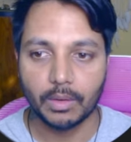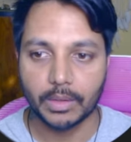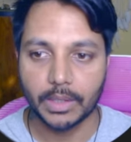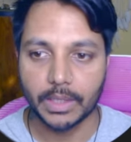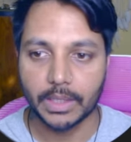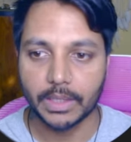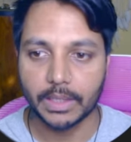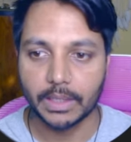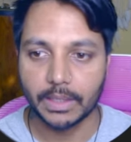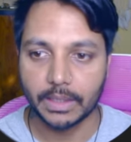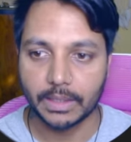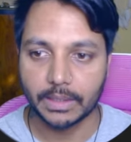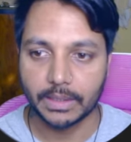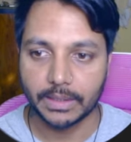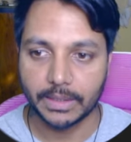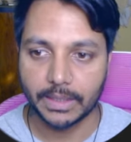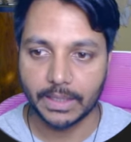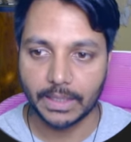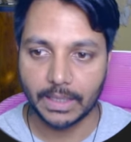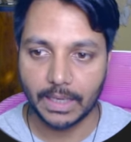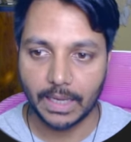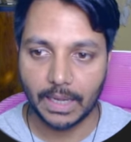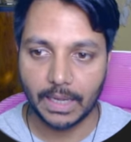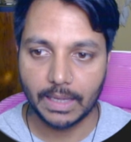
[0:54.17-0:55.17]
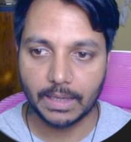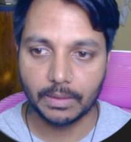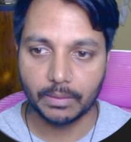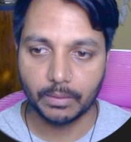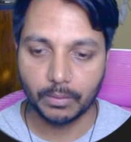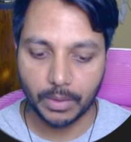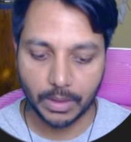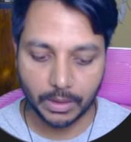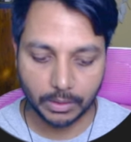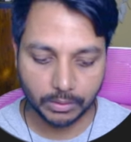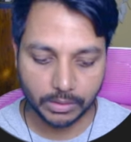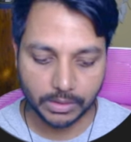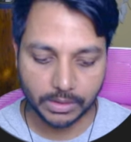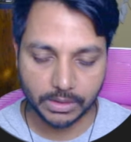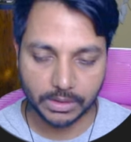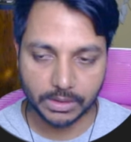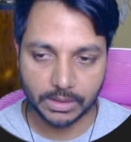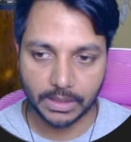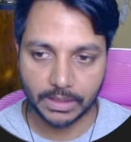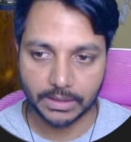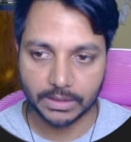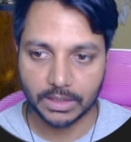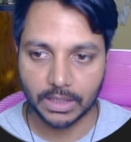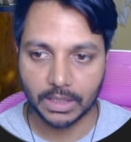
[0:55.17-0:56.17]
Okay, then I want
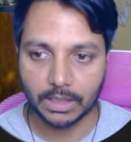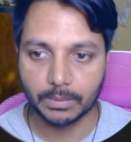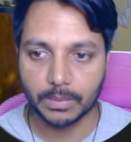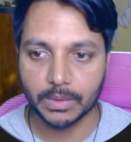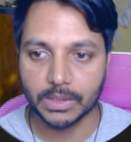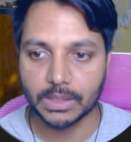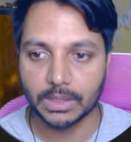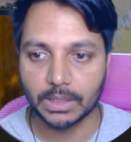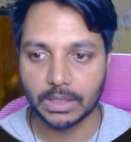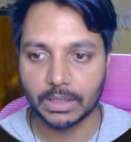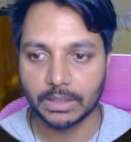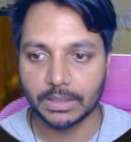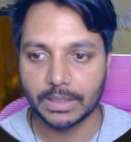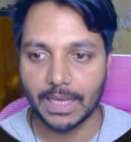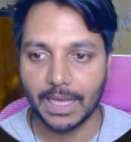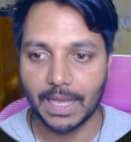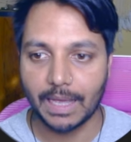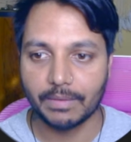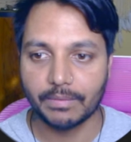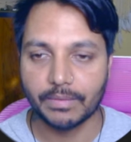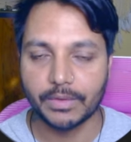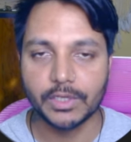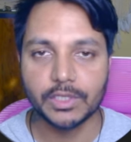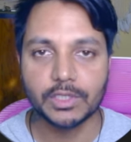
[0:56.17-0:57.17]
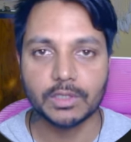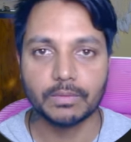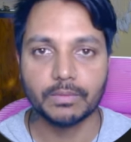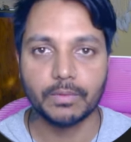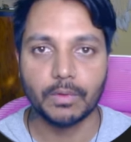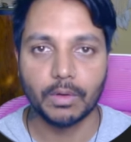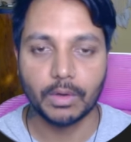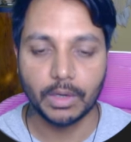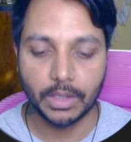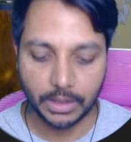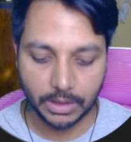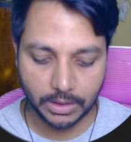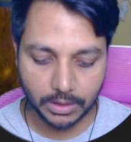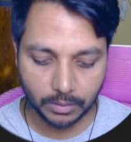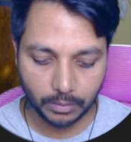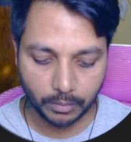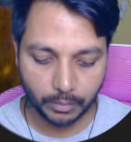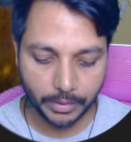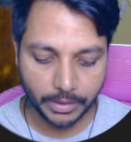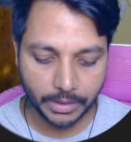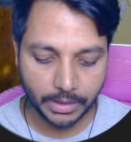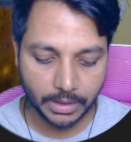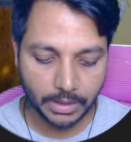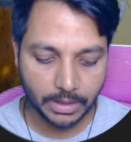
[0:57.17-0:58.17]
to check basically the average for each
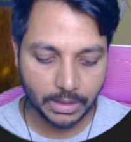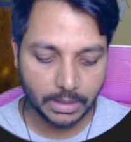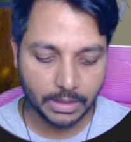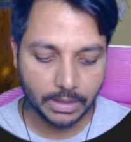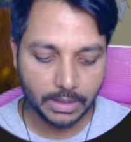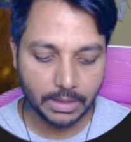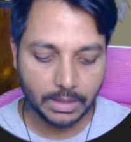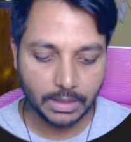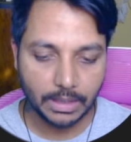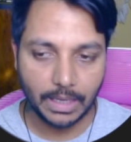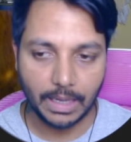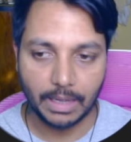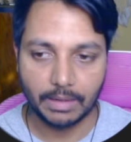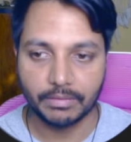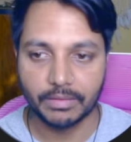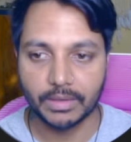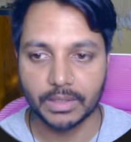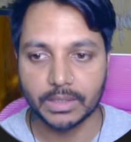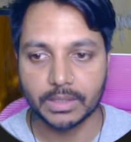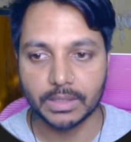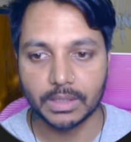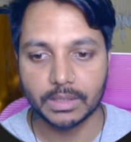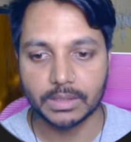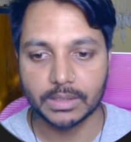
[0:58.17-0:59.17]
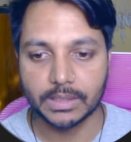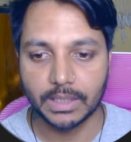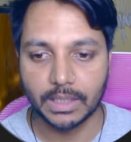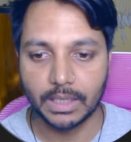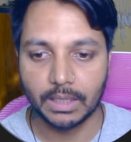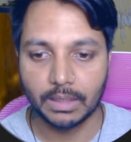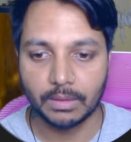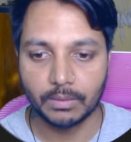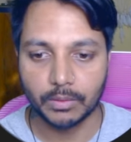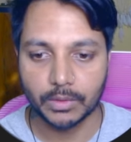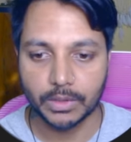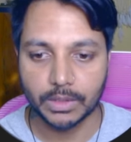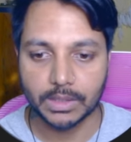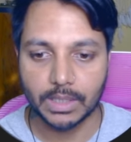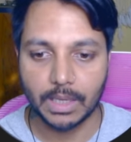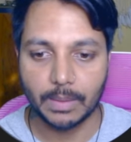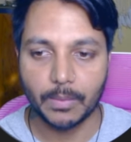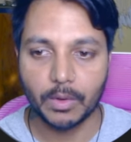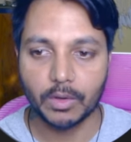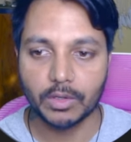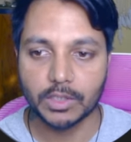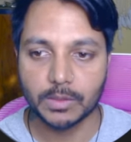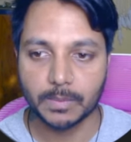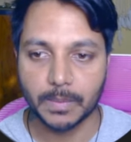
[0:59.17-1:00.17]
week, average sale, which is
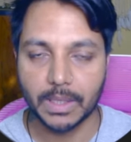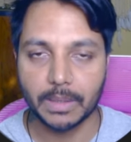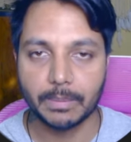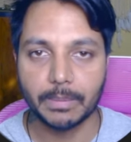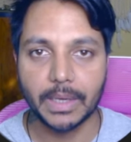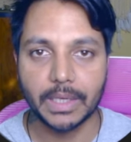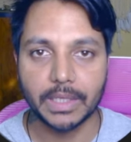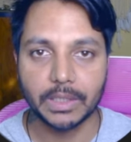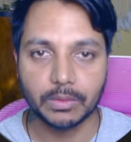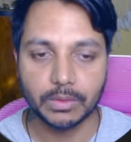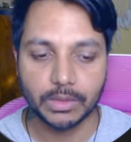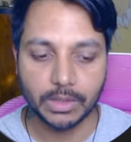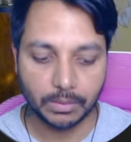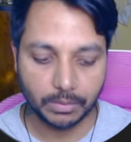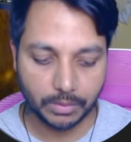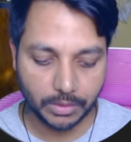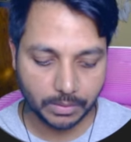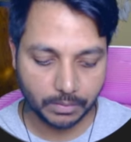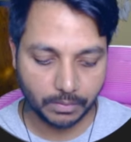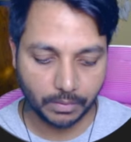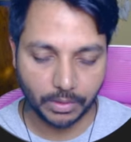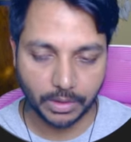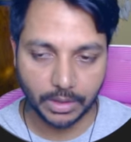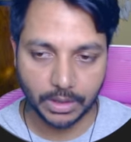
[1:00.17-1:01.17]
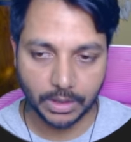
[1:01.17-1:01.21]
amount spent by user, which for